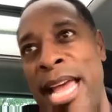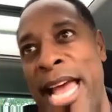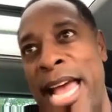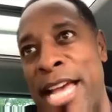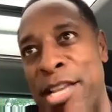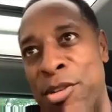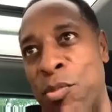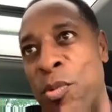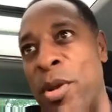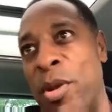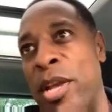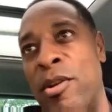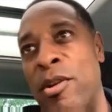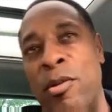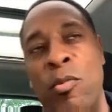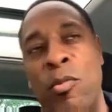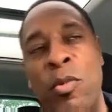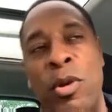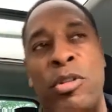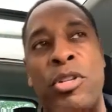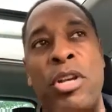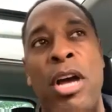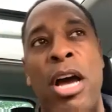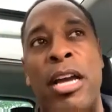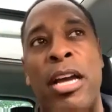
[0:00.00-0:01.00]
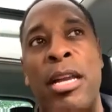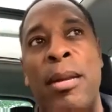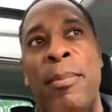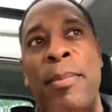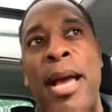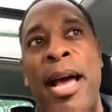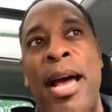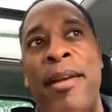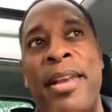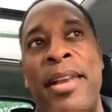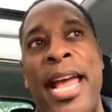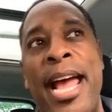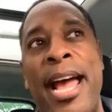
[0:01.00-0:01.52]
as we're talking
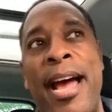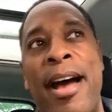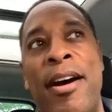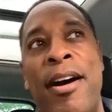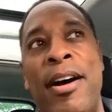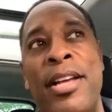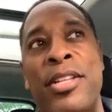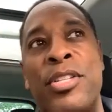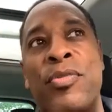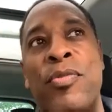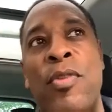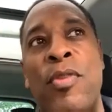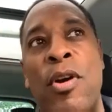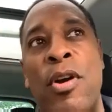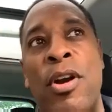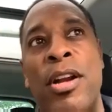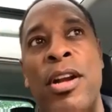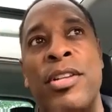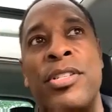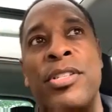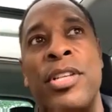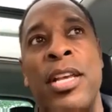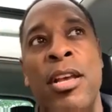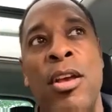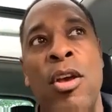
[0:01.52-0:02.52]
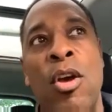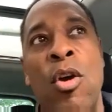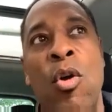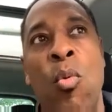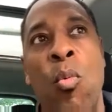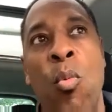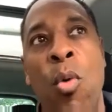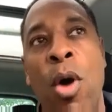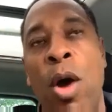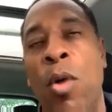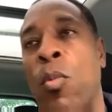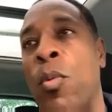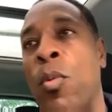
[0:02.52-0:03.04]
about now, as far as
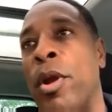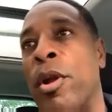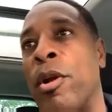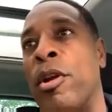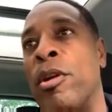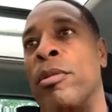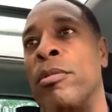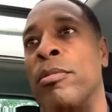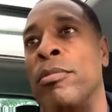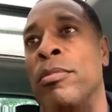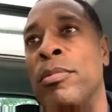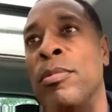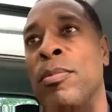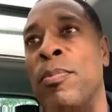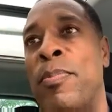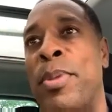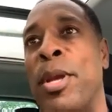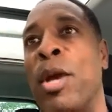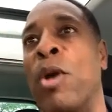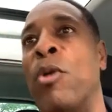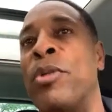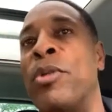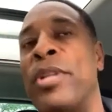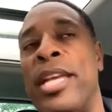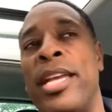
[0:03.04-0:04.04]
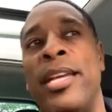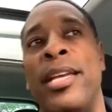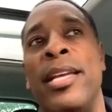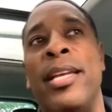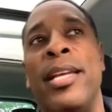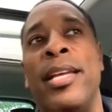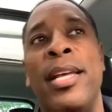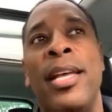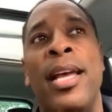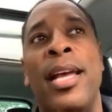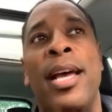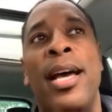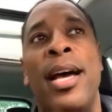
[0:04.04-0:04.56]
what we're building.
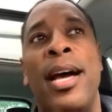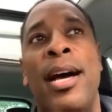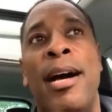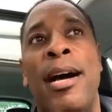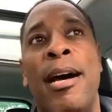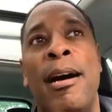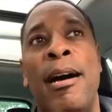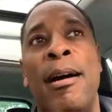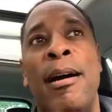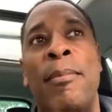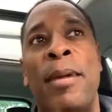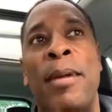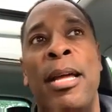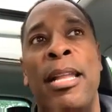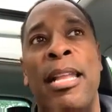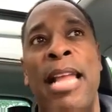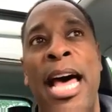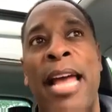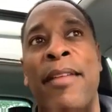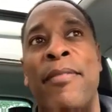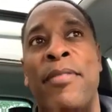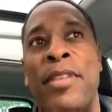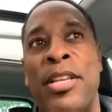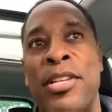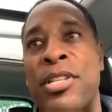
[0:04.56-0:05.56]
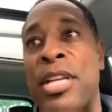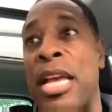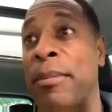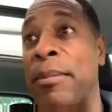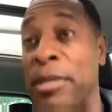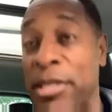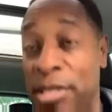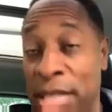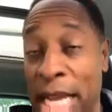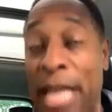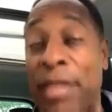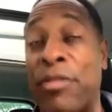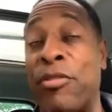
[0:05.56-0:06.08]
A lot of these
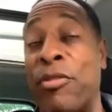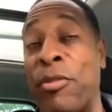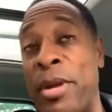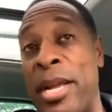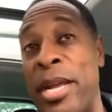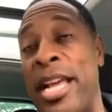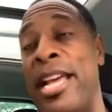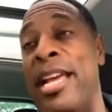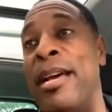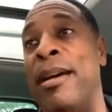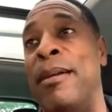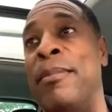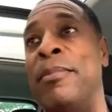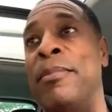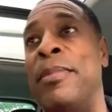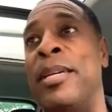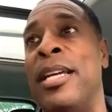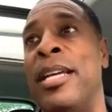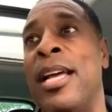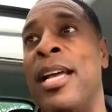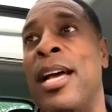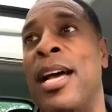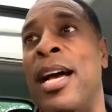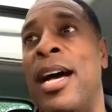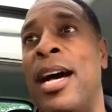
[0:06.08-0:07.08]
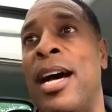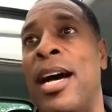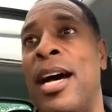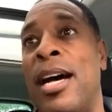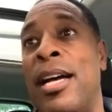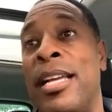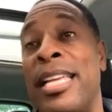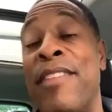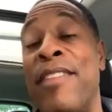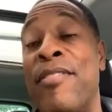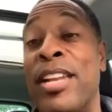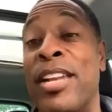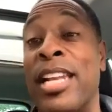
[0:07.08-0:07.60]
companies like 3M,
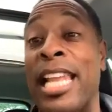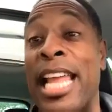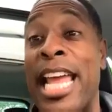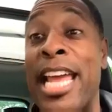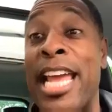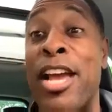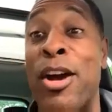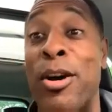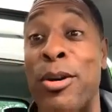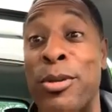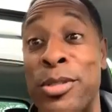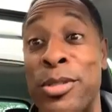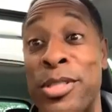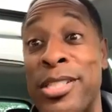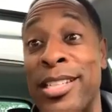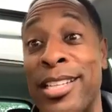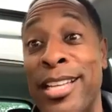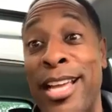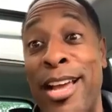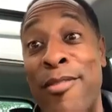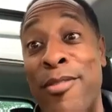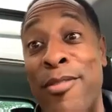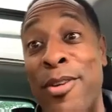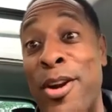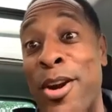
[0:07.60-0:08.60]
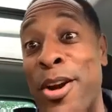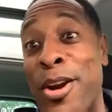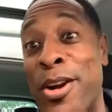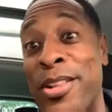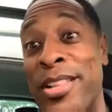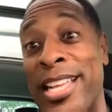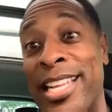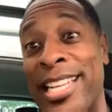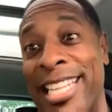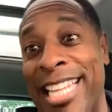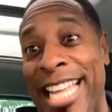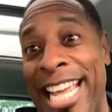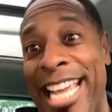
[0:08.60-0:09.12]
even Legos. I've heard
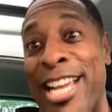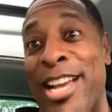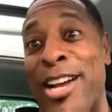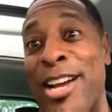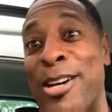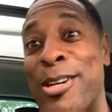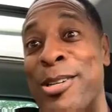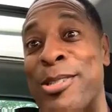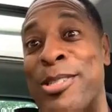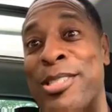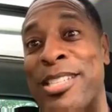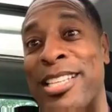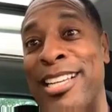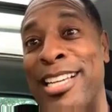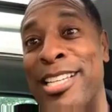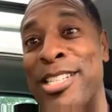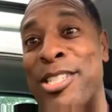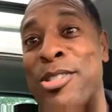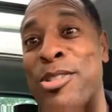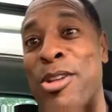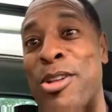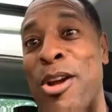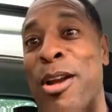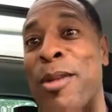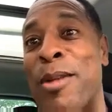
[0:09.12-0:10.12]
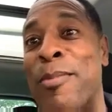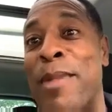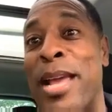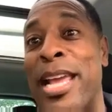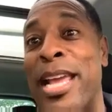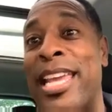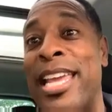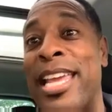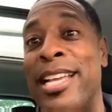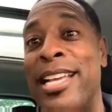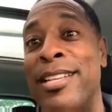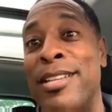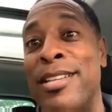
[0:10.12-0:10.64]
that Legos started
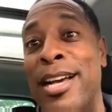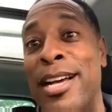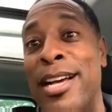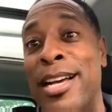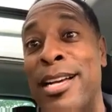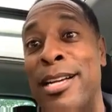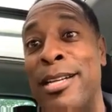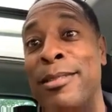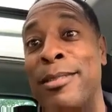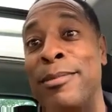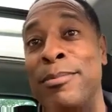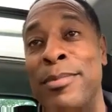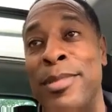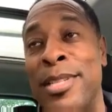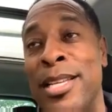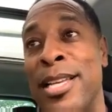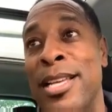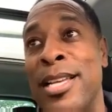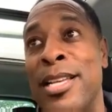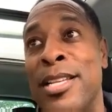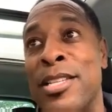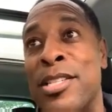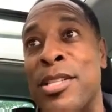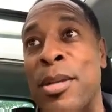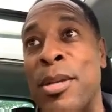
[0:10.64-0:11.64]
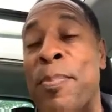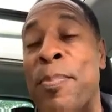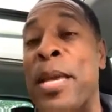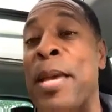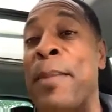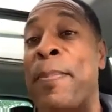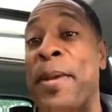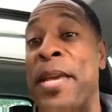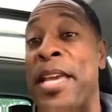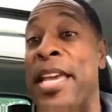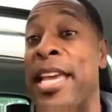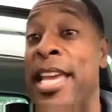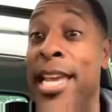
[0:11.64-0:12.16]
making some
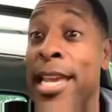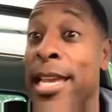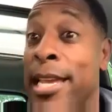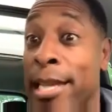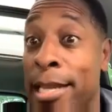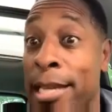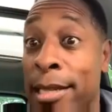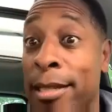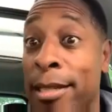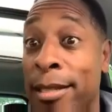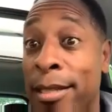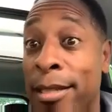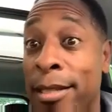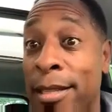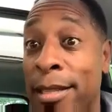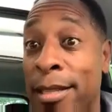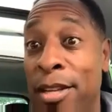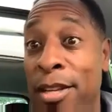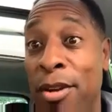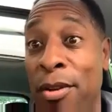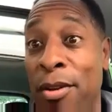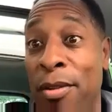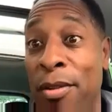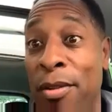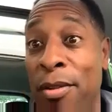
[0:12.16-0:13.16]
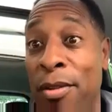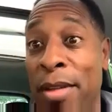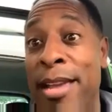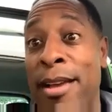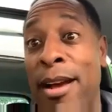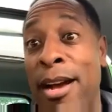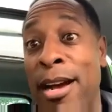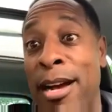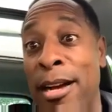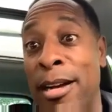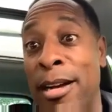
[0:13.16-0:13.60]
PPE. They